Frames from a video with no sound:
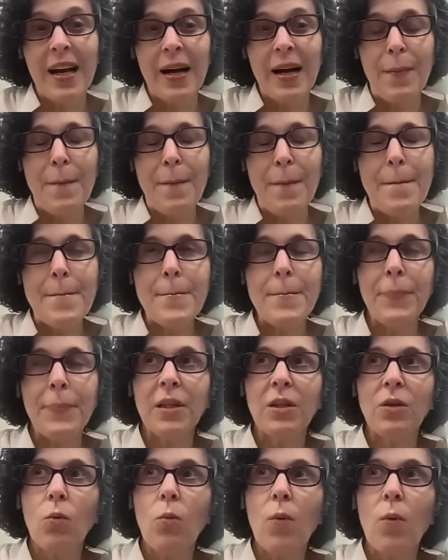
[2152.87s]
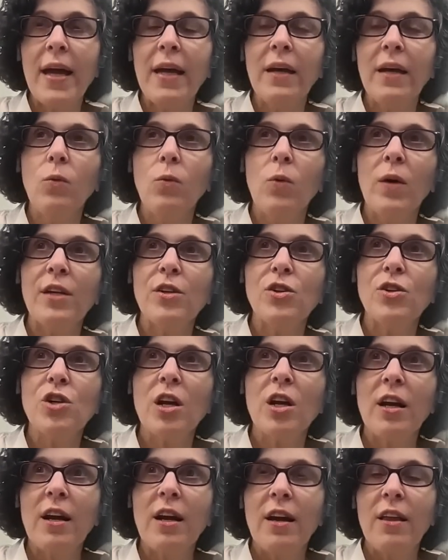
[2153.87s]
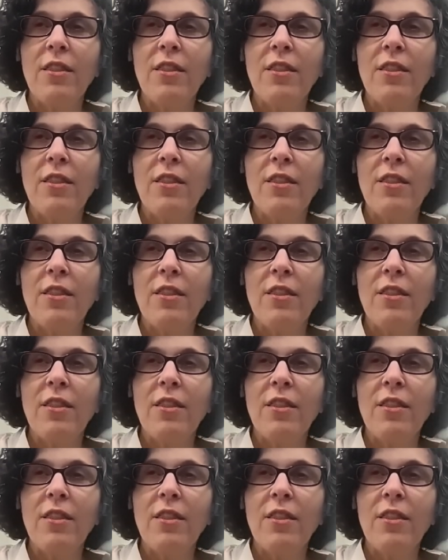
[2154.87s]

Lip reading: But the way in which